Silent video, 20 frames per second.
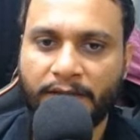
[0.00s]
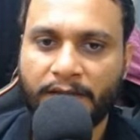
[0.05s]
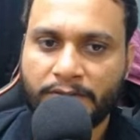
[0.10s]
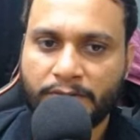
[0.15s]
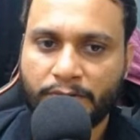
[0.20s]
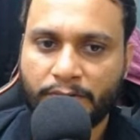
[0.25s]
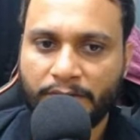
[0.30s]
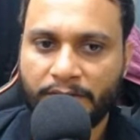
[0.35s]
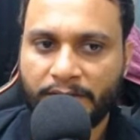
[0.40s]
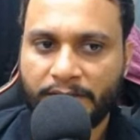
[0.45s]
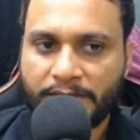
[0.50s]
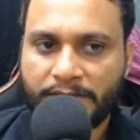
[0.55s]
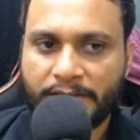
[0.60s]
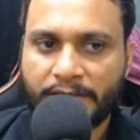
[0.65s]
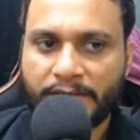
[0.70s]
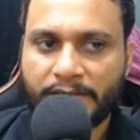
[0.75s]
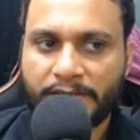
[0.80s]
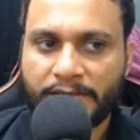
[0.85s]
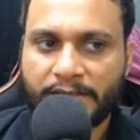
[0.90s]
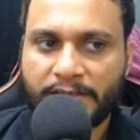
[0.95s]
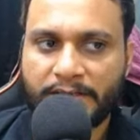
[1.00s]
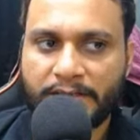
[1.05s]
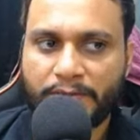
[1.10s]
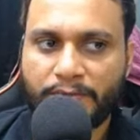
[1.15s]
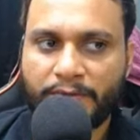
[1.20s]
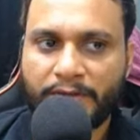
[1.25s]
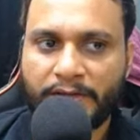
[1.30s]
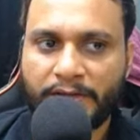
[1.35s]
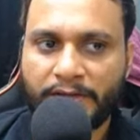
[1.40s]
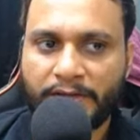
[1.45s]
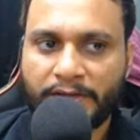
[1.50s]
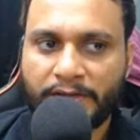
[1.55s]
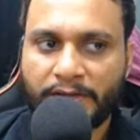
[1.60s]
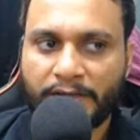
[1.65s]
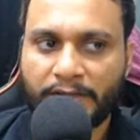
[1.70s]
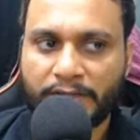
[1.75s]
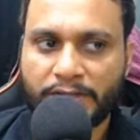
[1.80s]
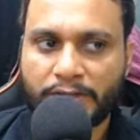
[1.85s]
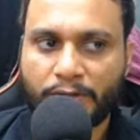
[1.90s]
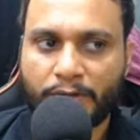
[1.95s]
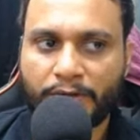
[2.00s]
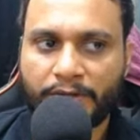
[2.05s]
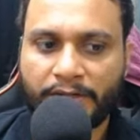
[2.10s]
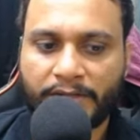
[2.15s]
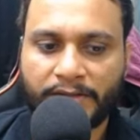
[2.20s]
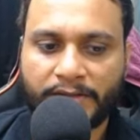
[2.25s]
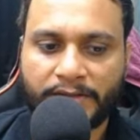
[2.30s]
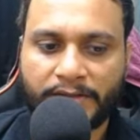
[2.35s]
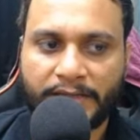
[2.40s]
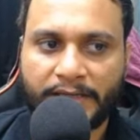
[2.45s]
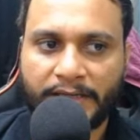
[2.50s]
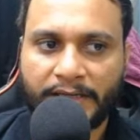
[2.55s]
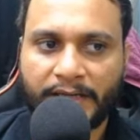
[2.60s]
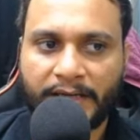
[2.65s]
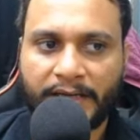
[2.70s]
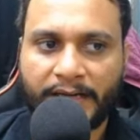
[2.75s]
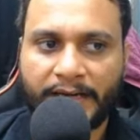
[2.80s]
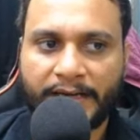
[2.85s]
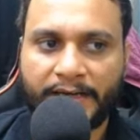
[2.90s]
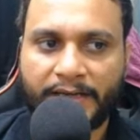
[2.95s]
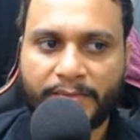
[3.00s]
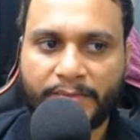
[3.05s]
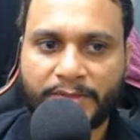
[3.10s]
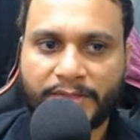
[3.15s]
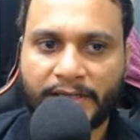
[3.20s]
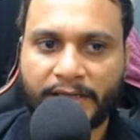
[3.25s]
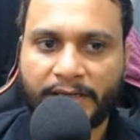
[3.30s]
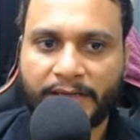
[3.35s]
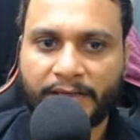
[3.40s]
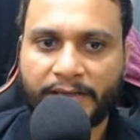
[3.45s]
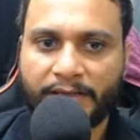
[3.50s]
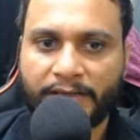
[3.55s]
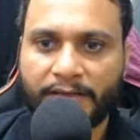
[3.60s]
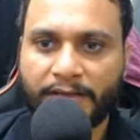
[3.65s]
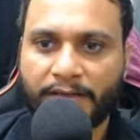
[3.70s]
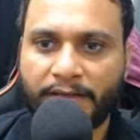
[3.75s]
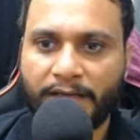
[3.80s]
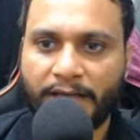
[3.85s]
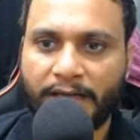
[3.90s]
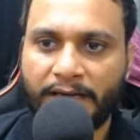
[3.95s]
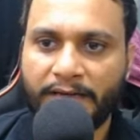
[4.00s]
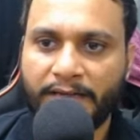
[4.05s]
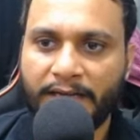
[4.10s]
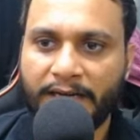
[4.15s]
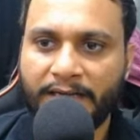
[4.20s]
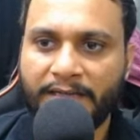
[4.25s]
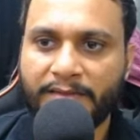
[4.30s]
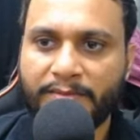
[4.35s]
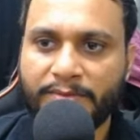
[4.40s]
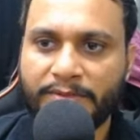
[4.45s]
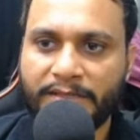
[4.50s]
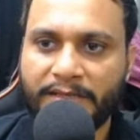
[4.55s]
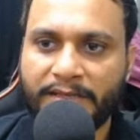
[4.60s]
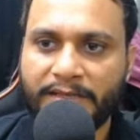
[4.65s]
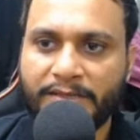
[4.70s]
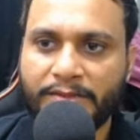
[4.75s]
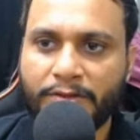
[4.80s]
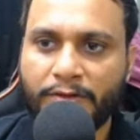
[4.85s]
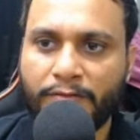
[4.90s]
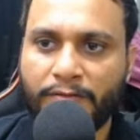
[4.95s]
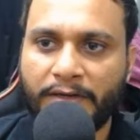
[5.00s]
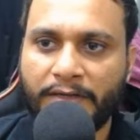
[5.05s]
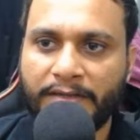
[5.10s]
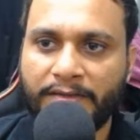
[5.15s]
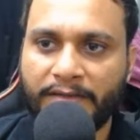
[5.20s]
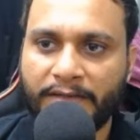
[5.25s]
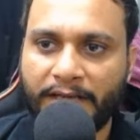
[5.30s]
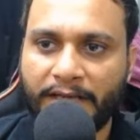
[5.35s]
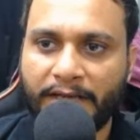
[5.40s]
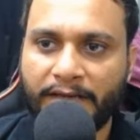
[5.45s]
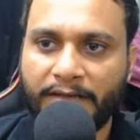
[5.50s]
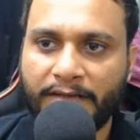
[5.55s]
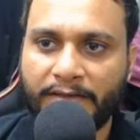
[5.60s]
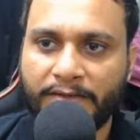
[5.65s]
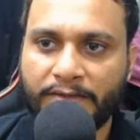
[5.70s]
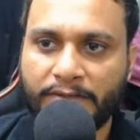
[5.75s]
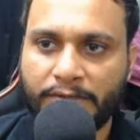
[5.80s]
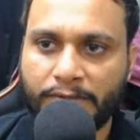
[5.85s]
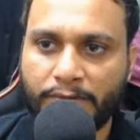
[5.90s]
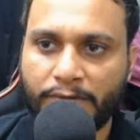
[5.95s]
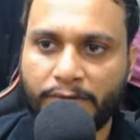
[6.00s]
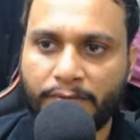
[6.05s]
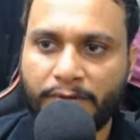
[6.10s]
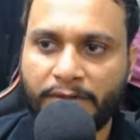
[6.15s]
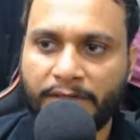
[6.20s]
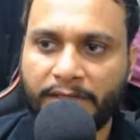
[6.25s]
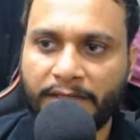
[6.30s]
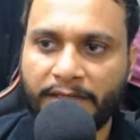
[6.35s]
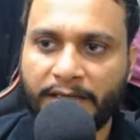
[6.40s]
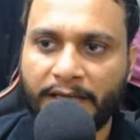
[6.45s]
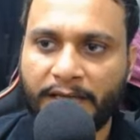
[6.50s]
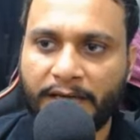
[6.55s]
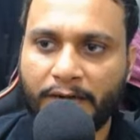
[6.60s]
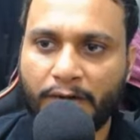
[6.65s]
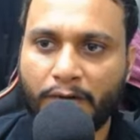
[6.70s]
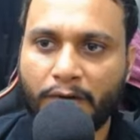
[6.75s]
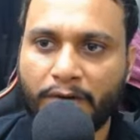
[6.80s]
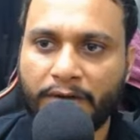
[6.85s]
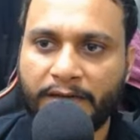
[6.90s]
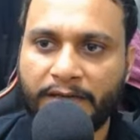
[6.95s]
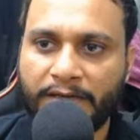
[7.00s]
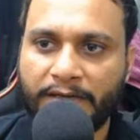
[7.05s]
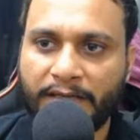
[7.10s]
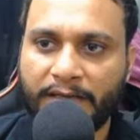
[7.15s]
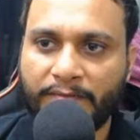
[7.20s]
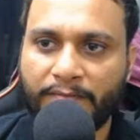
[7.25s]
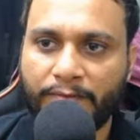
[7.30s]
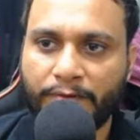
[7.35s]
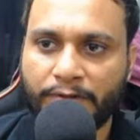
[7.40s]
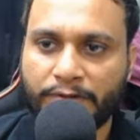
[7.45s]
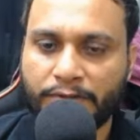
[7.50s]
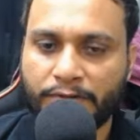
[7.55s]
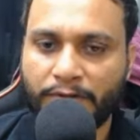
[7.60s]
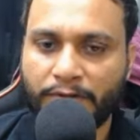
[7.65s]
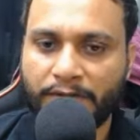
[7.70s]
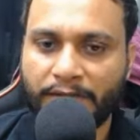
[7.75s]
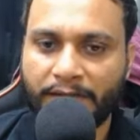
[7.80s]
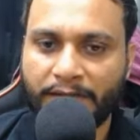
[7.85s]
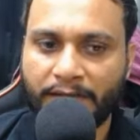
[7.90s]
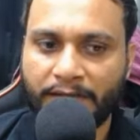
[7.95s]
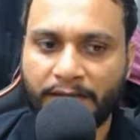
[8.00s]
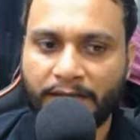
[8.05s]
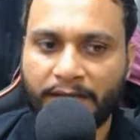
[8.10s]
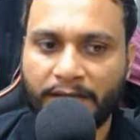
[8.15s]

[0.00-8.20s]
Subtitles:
So in this case, since we are sorting the entire items array and the items array is of length n, so it will take n log n time for sorting.